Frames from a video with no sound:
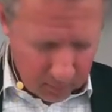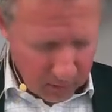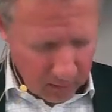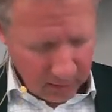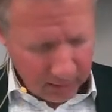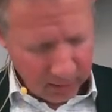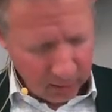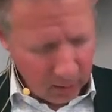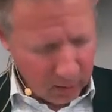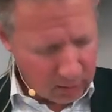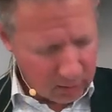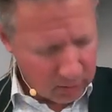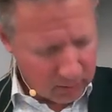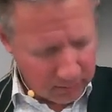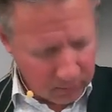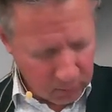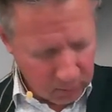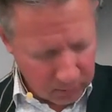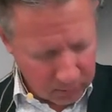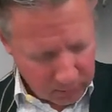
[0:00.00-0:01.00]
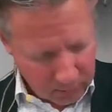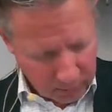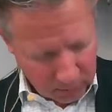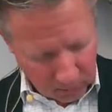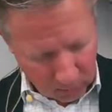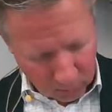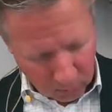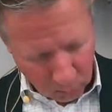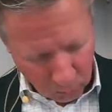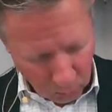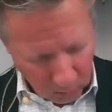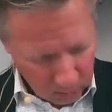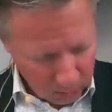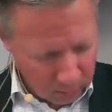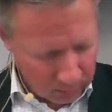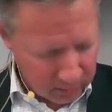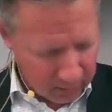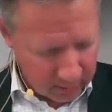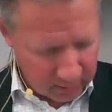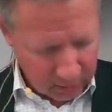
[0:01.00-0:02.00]
And also, of course, you know, work
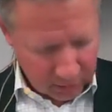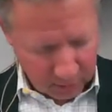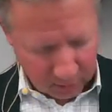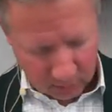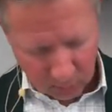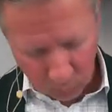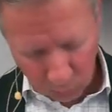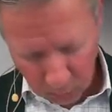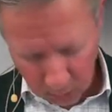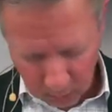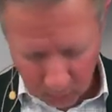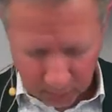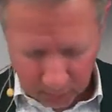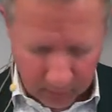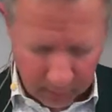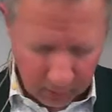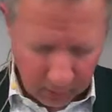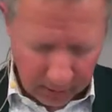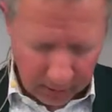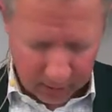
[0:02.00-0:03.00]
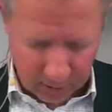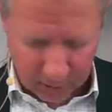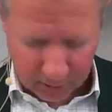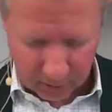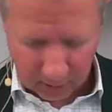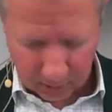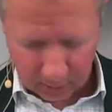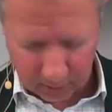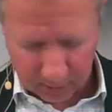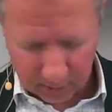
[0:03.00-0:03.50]
with our children, work with our grandchildren